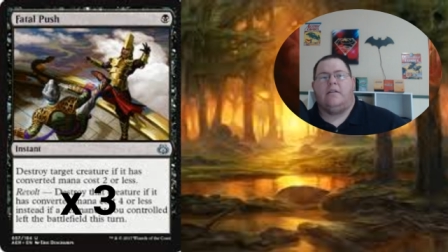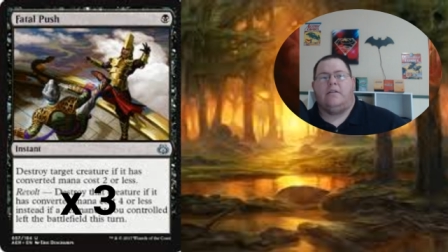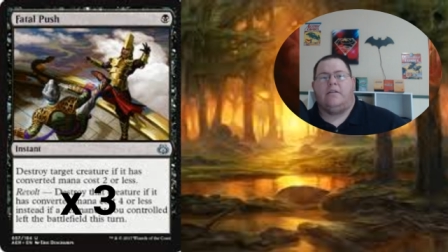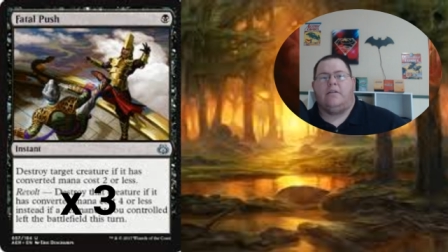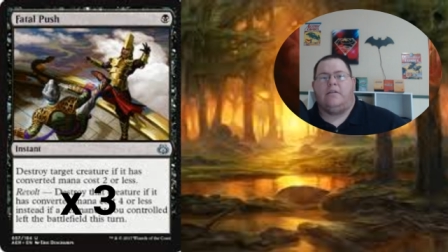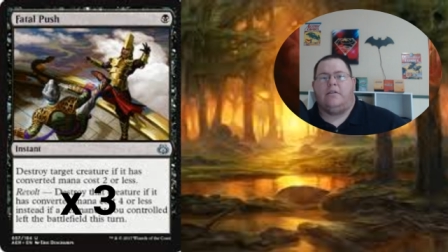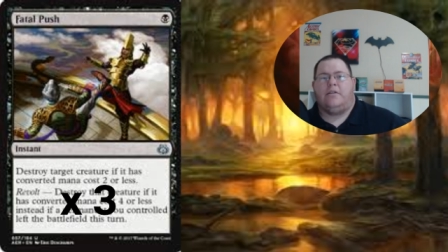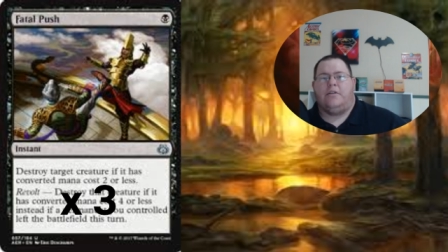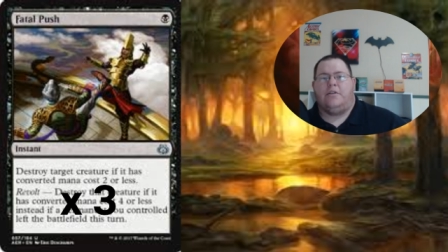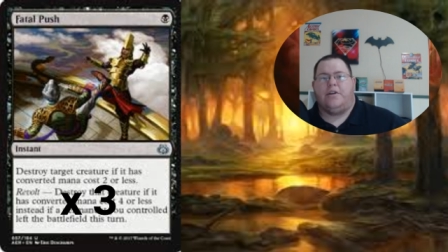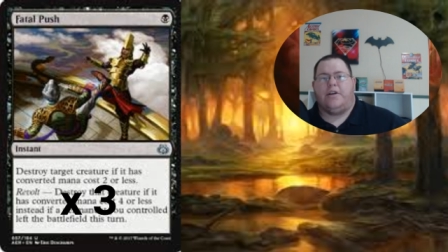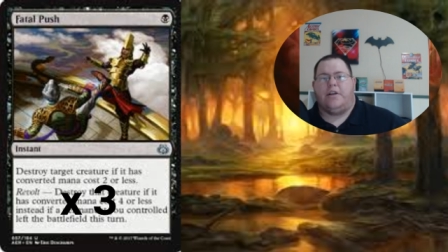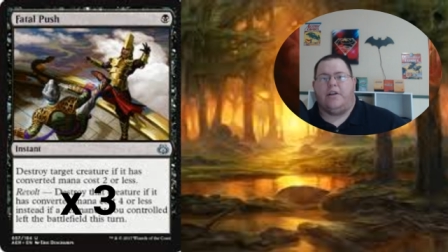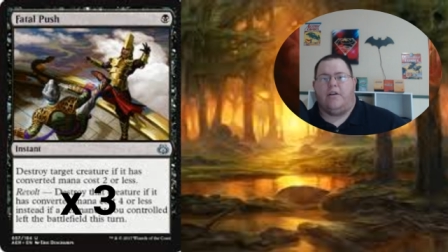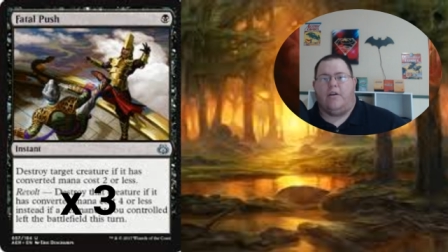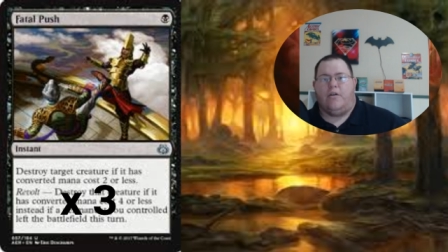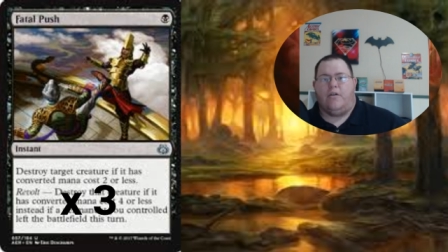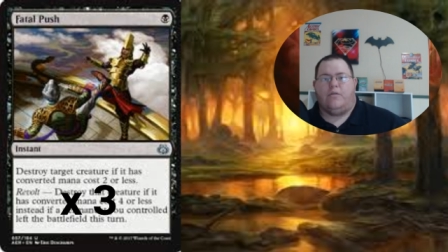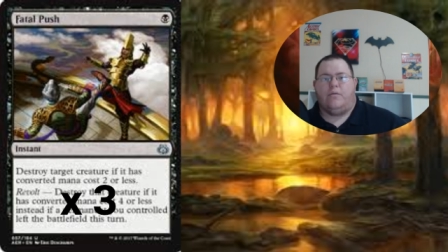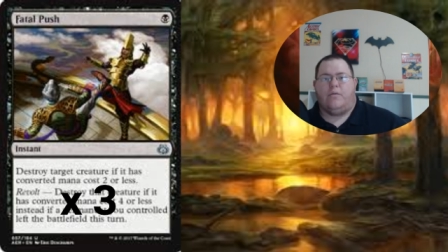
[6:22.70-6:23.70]
you can
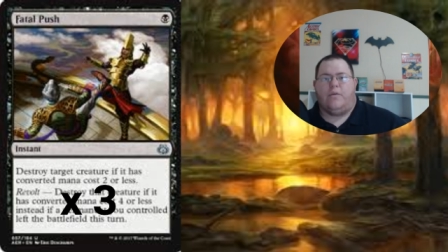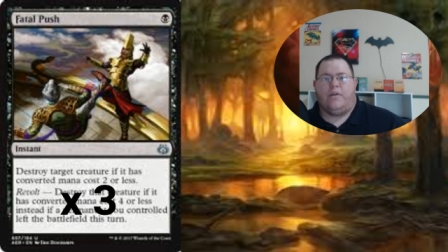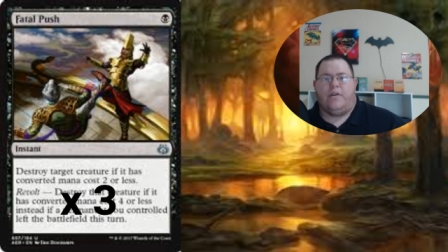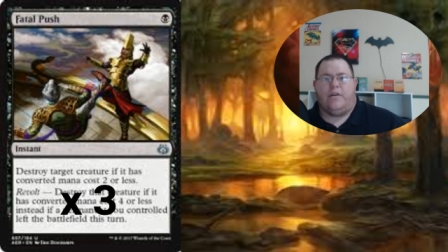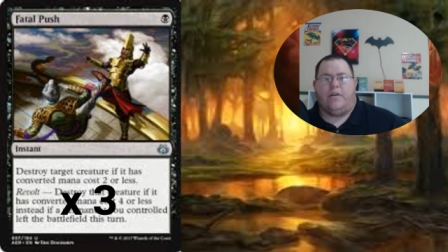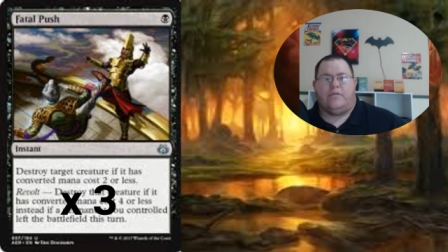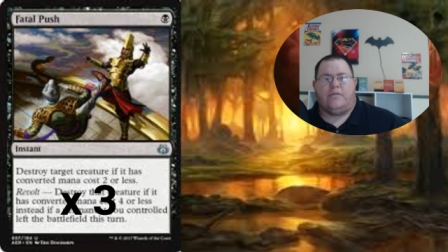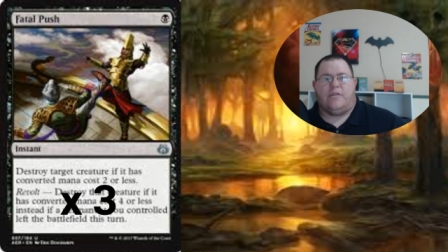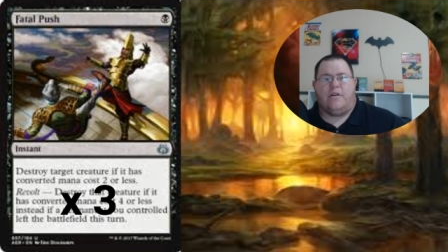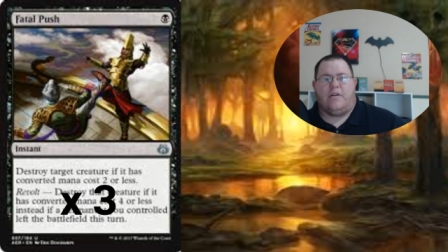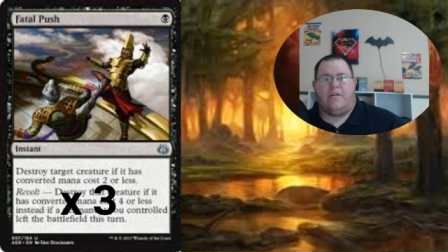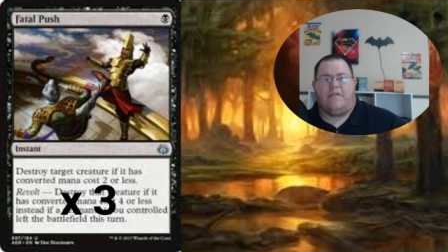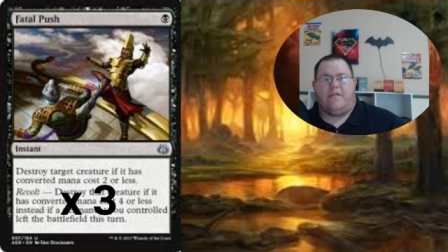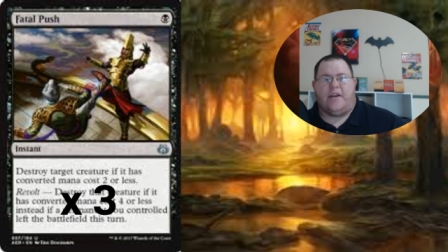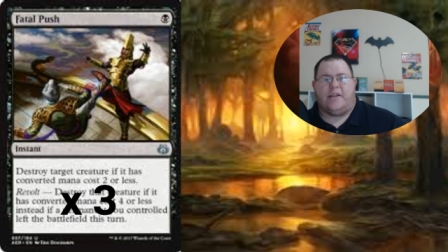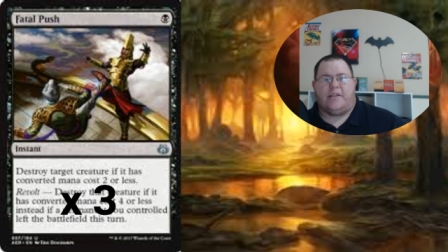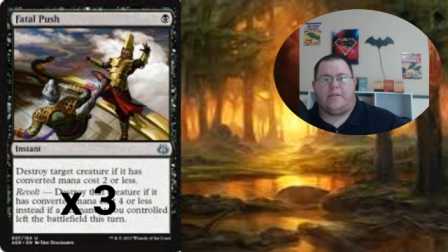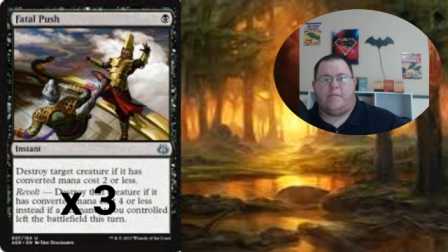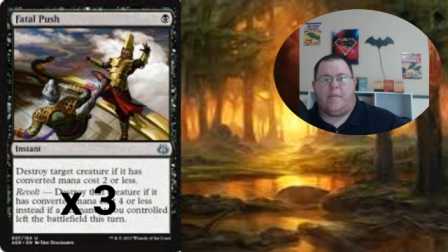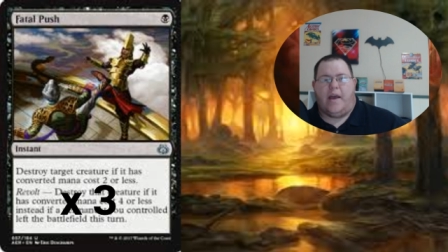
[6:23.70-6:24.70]
hold one of those
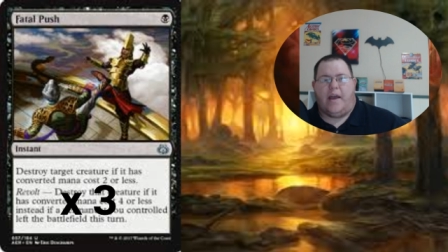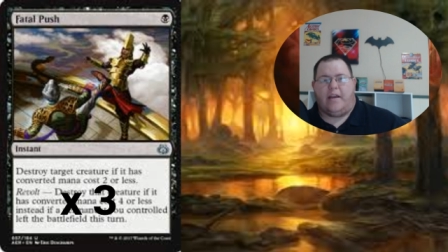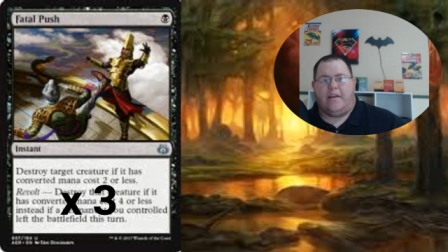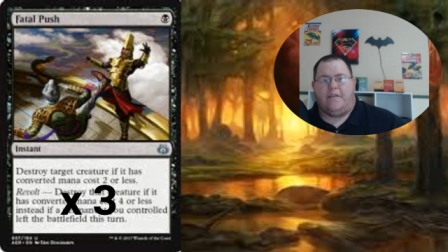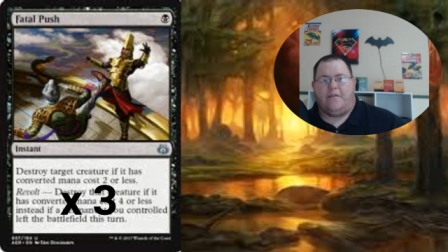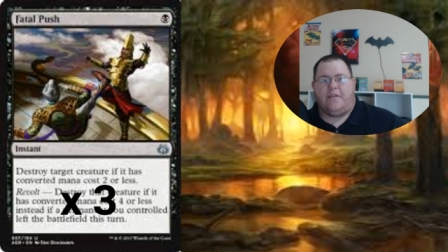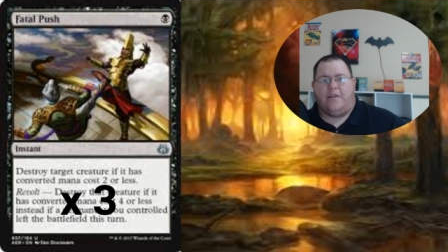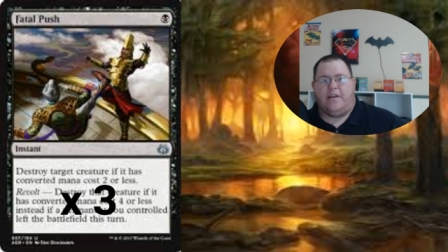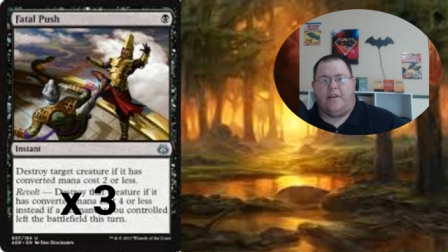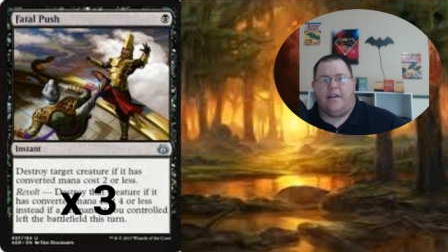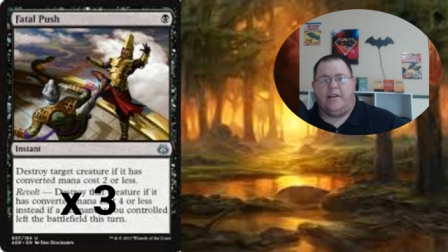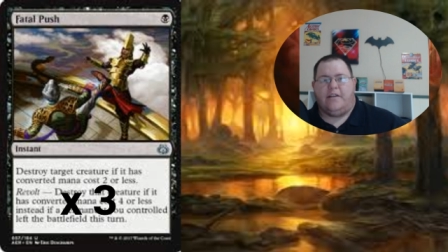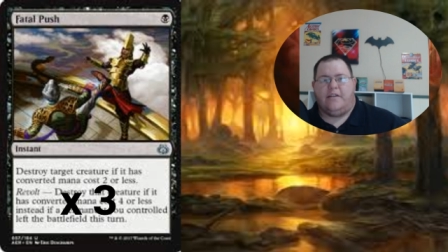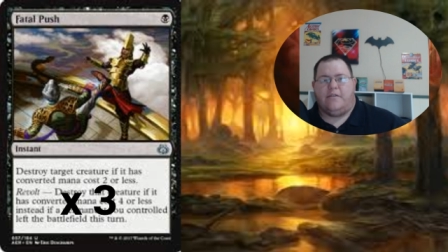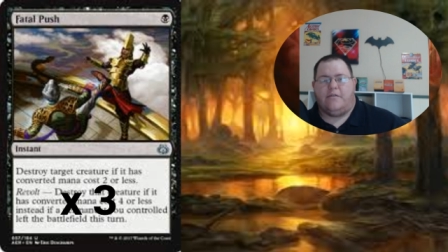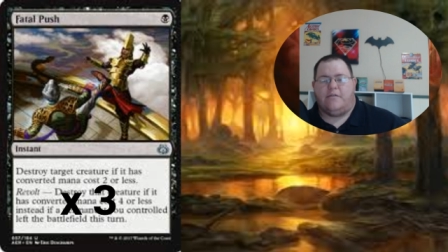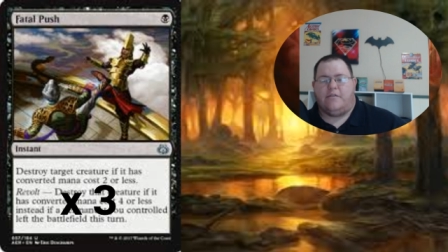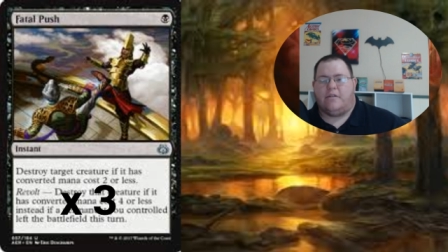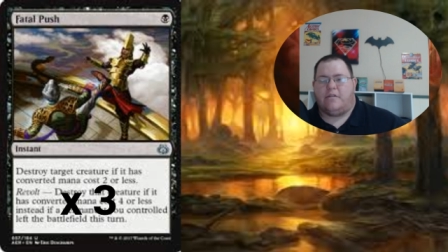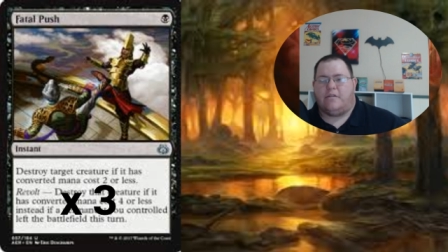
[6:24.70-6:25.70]
artifacts back if you need to,
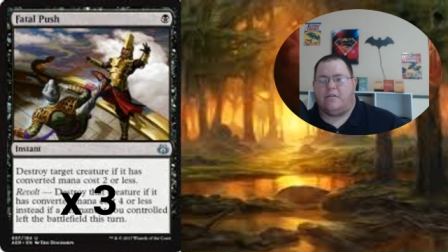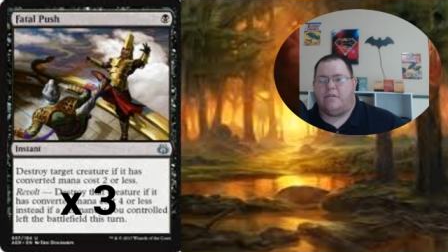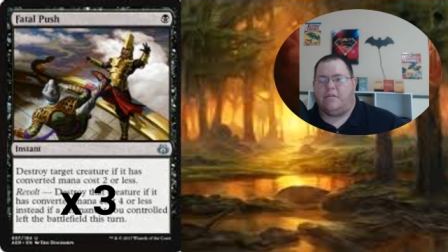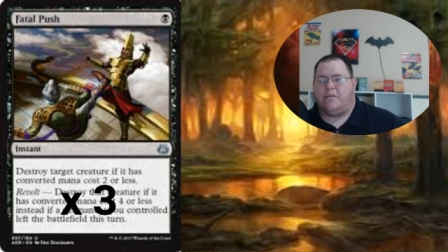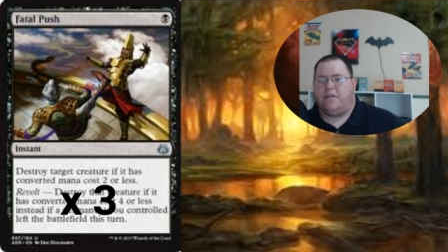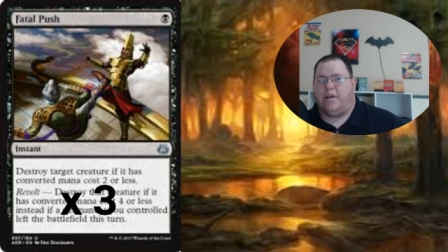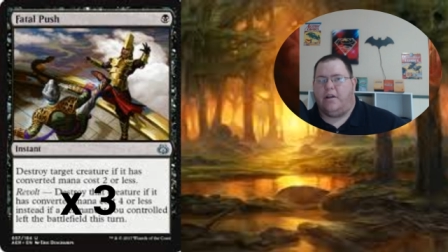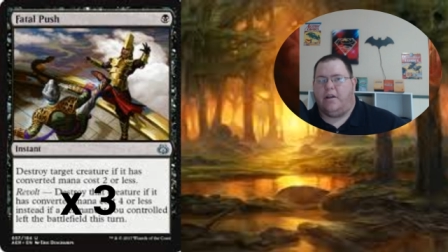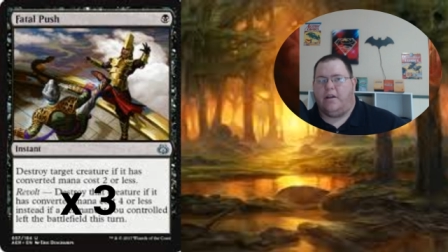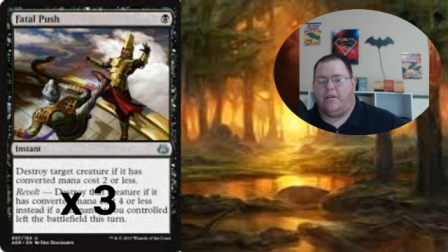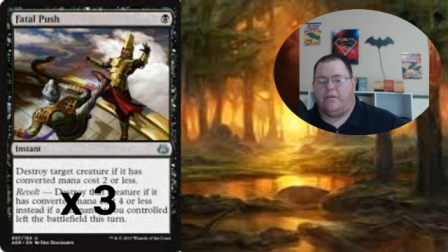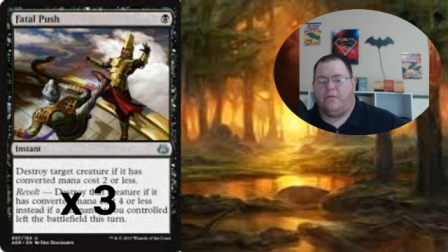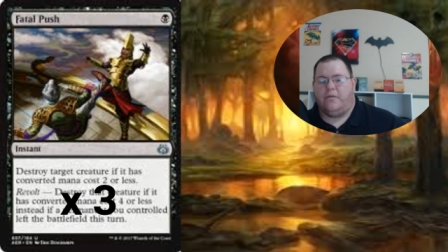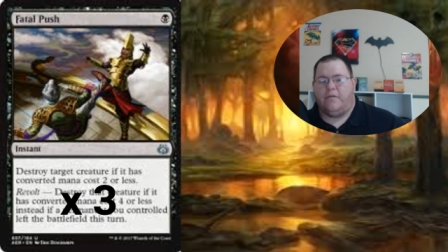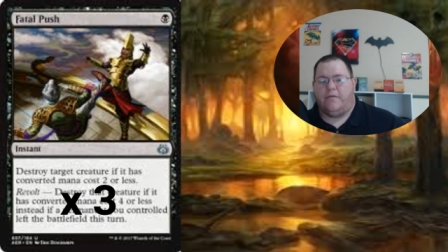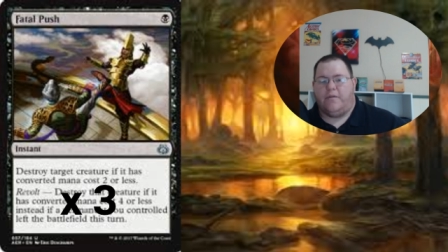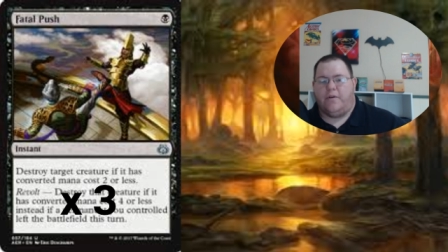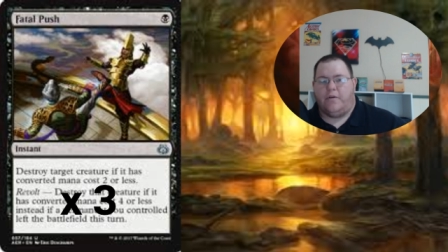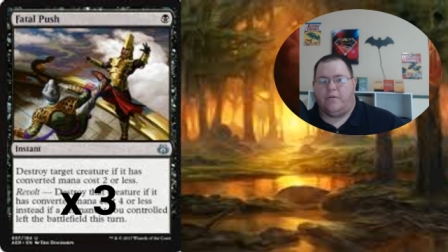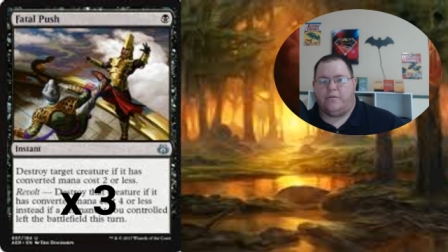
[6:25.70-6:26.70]
just so you can get the
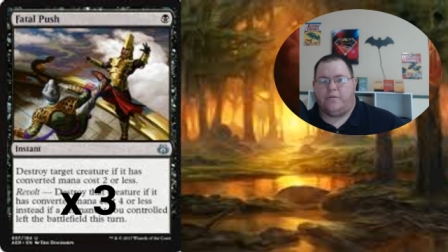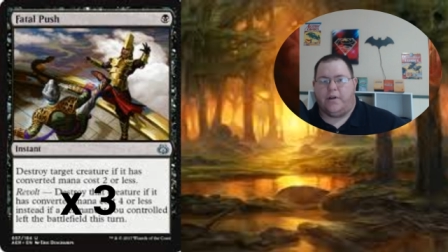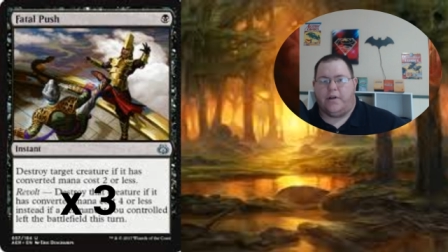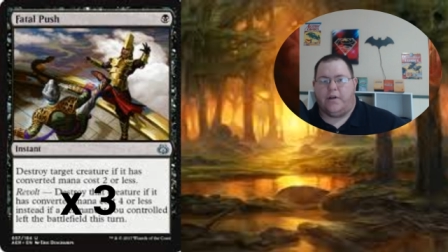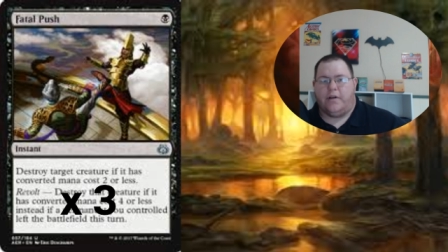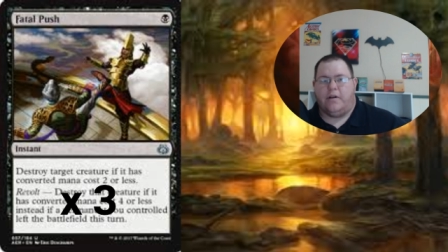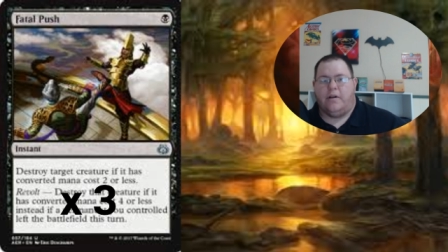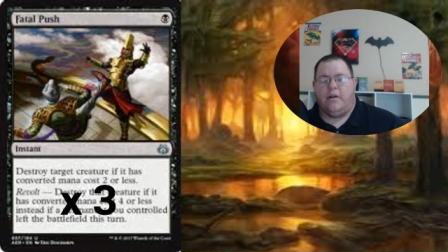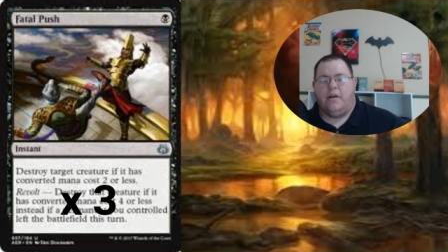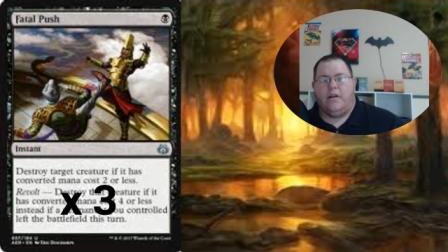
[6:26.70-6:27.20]
Revolt trigger.